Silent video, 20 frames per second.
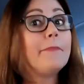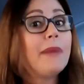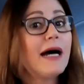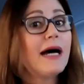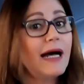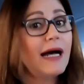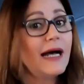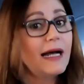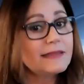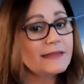
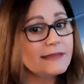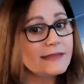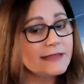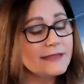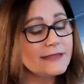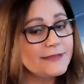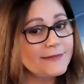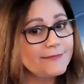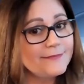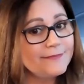But,
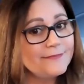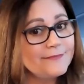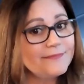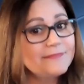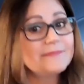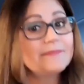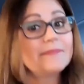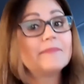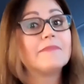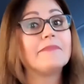
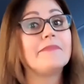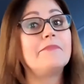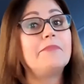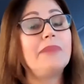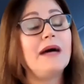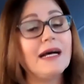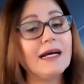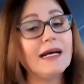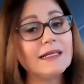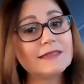
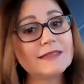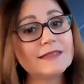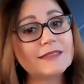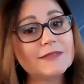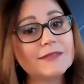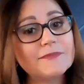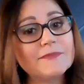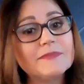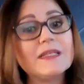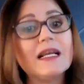but,
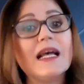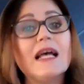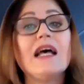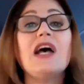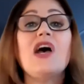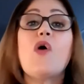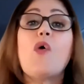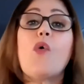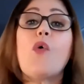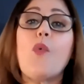
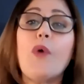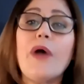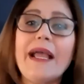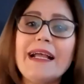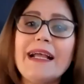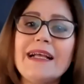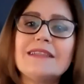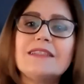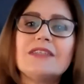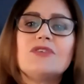
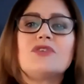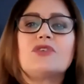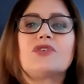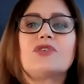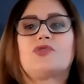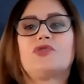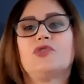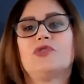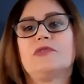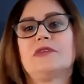when
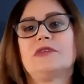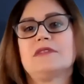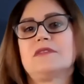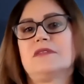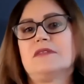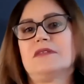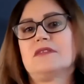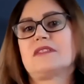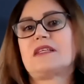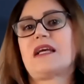the
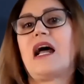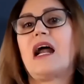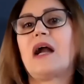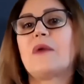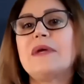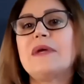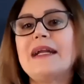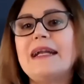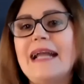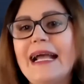occurrences
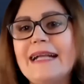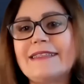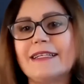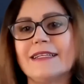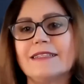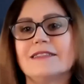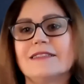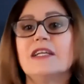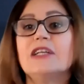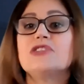are
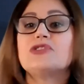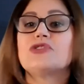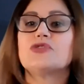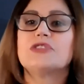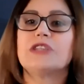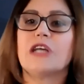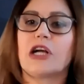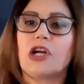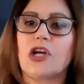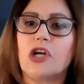related
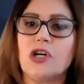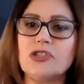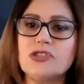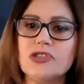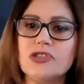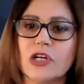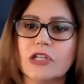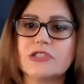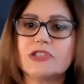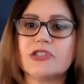to the
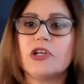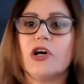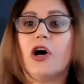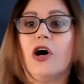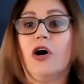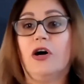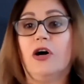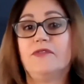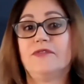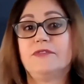conduct
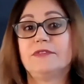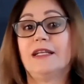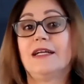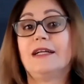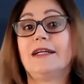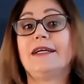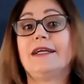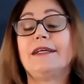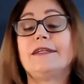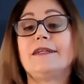of
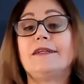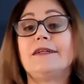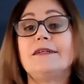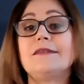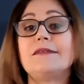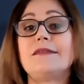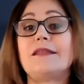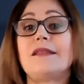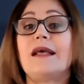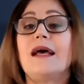the
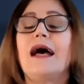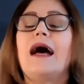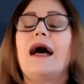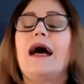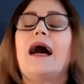leaders,